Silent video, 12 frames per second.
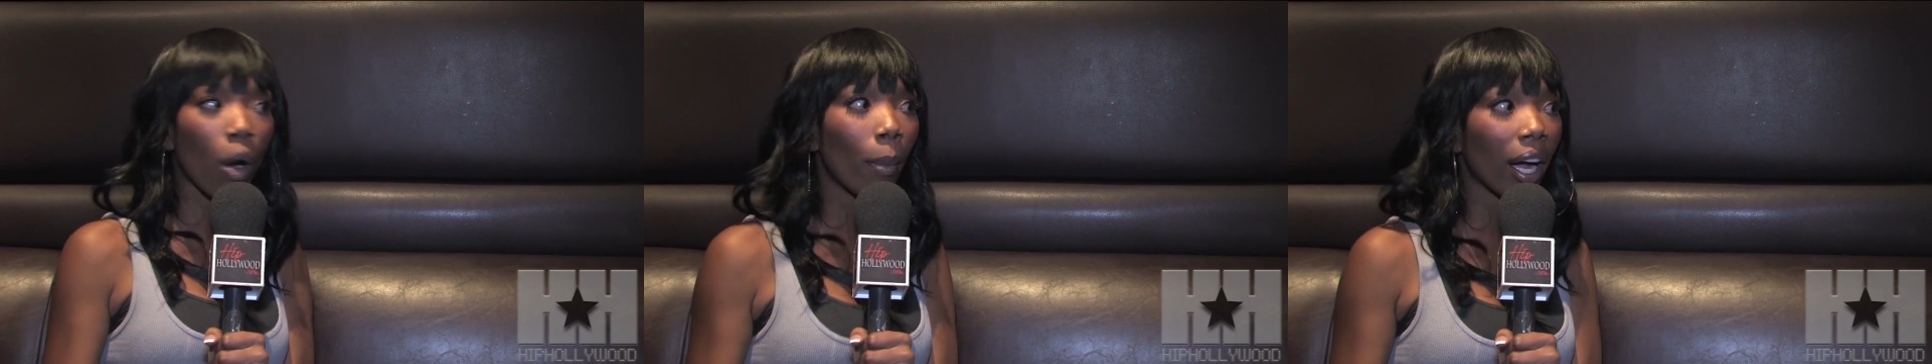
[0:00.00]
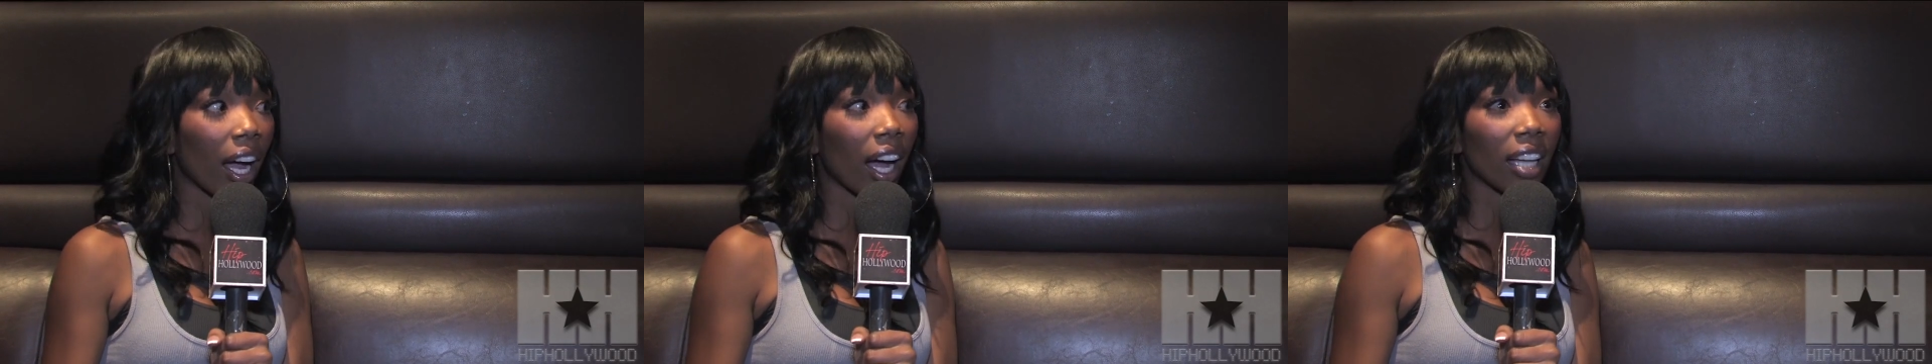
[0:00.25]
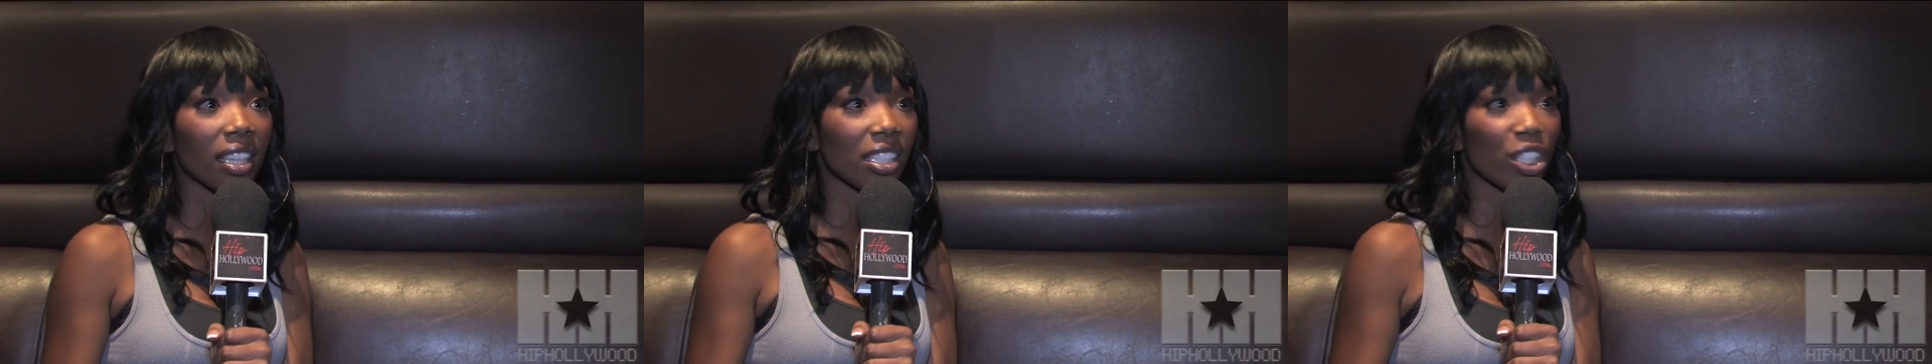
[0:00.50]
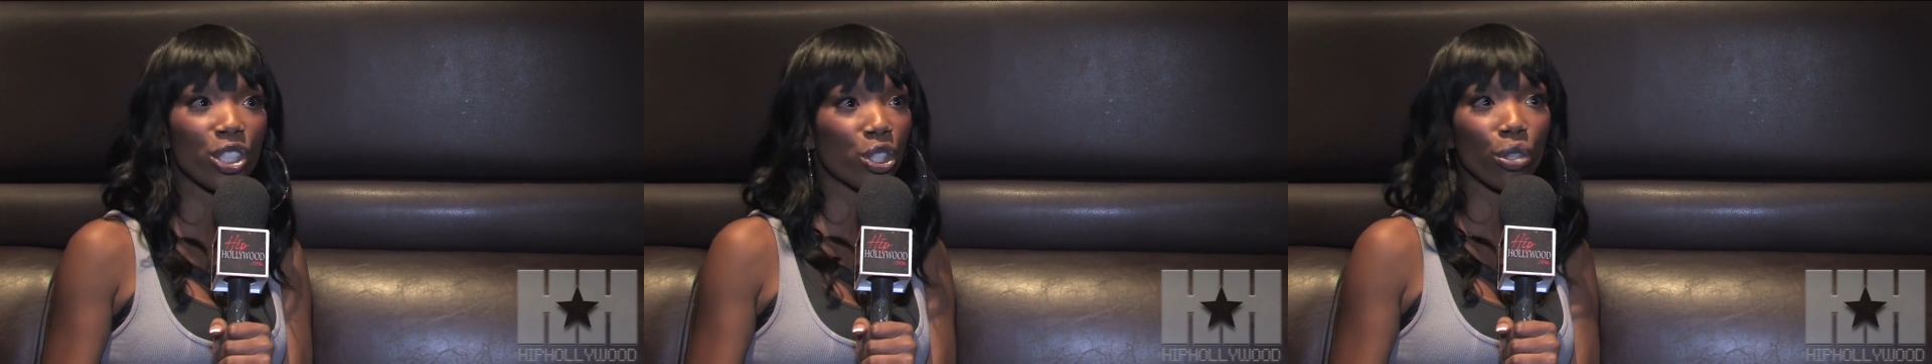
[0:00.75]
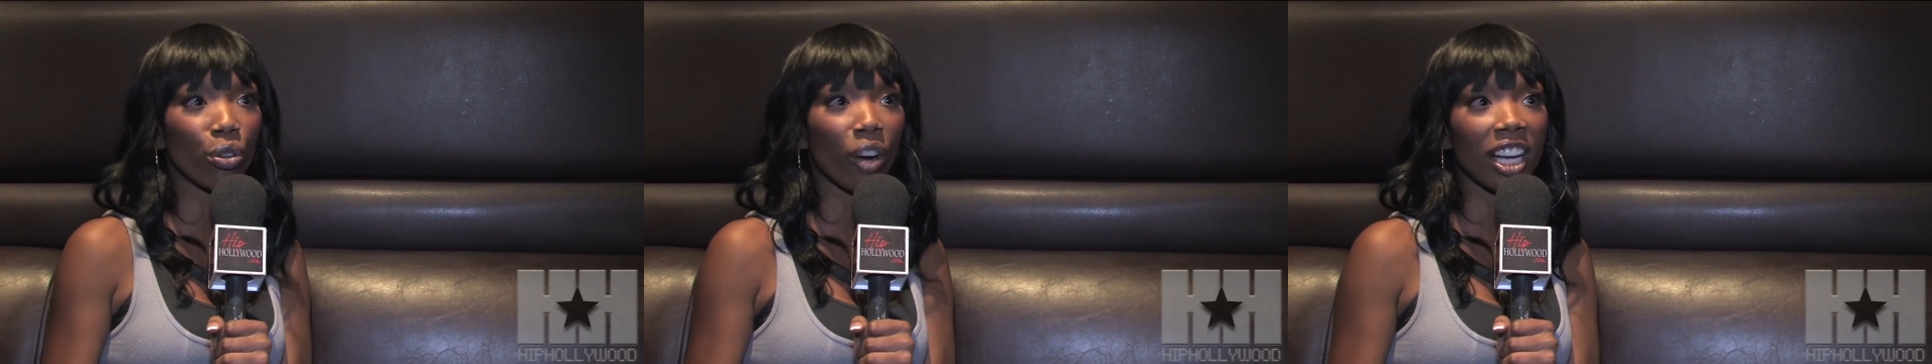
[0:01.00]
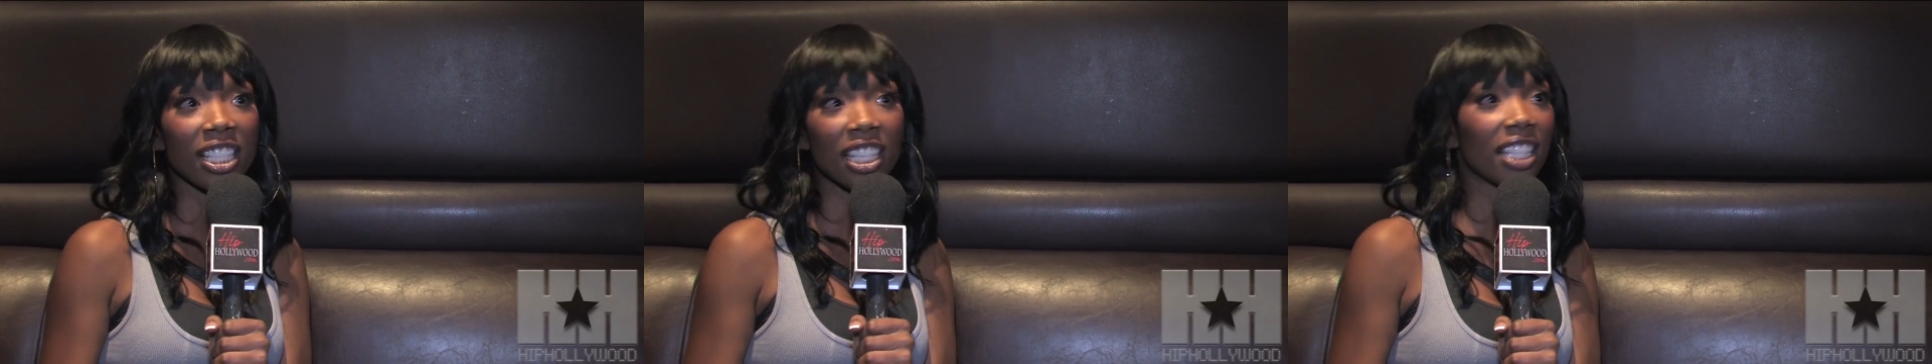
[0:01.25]
oh my God, this is too
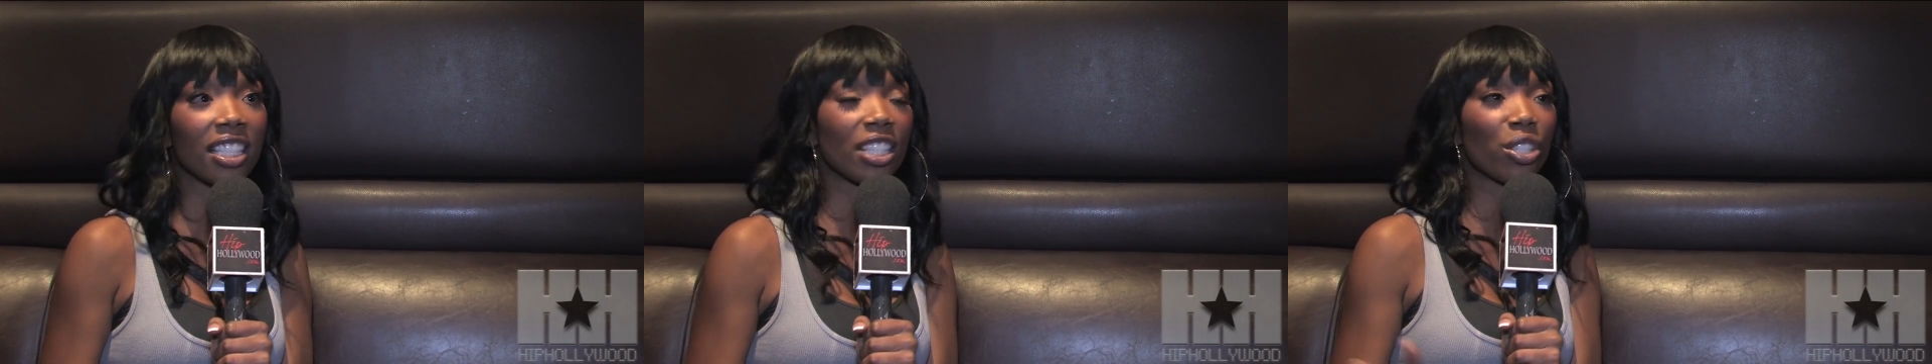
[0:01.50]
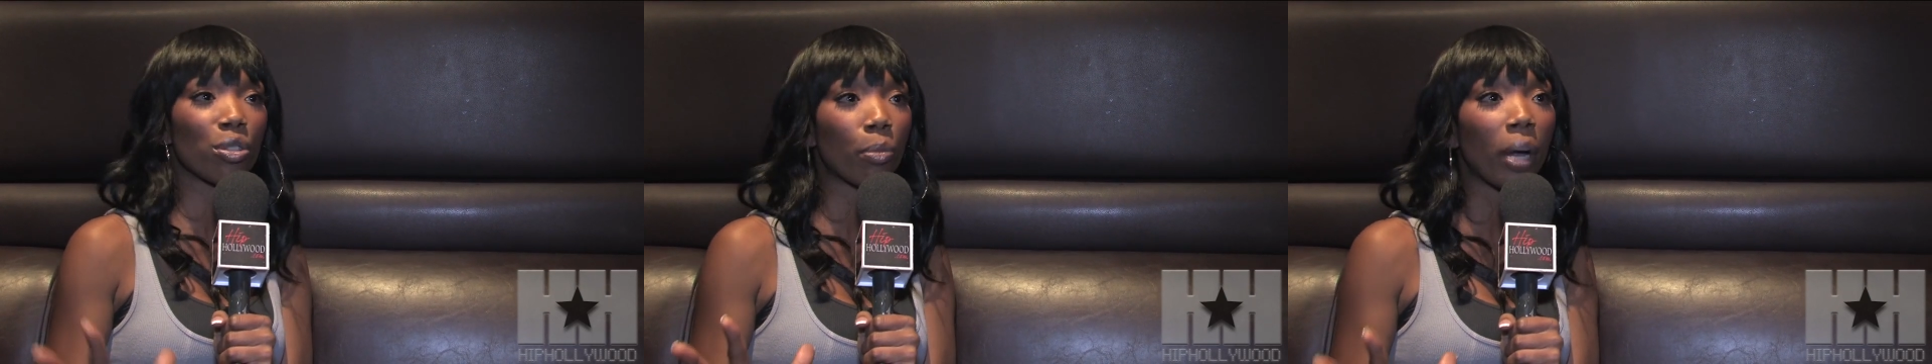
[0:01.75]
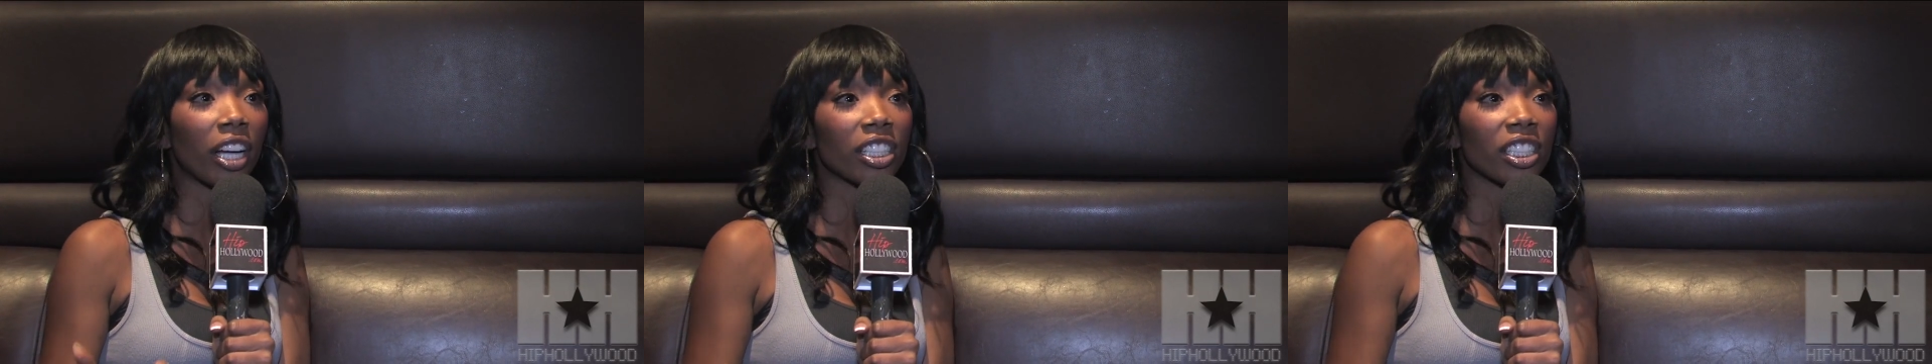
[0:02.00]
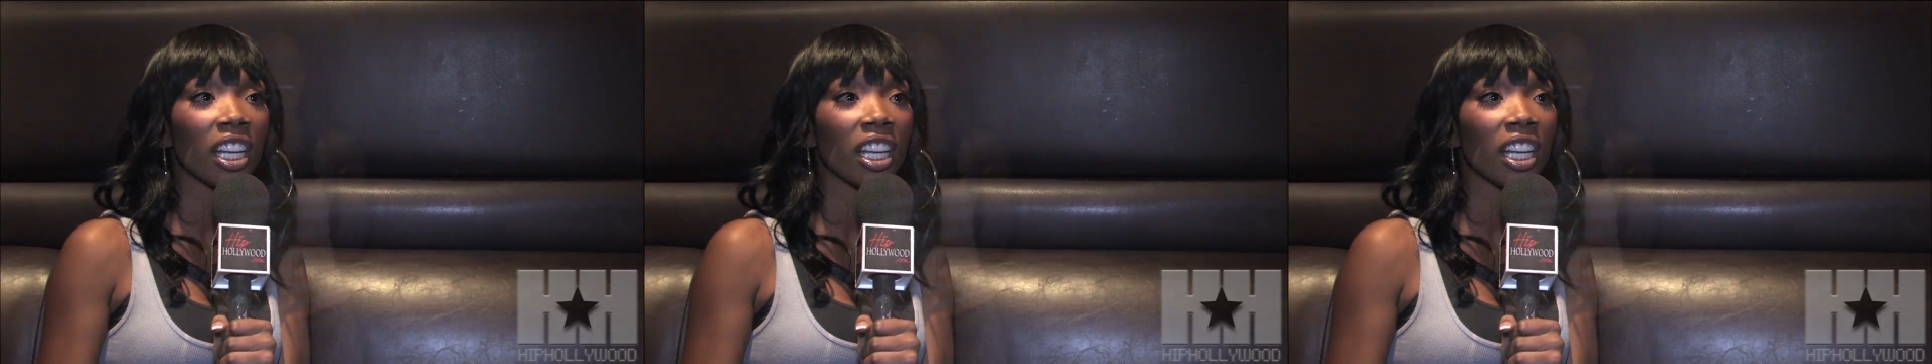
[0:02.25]
crazy, this is too much.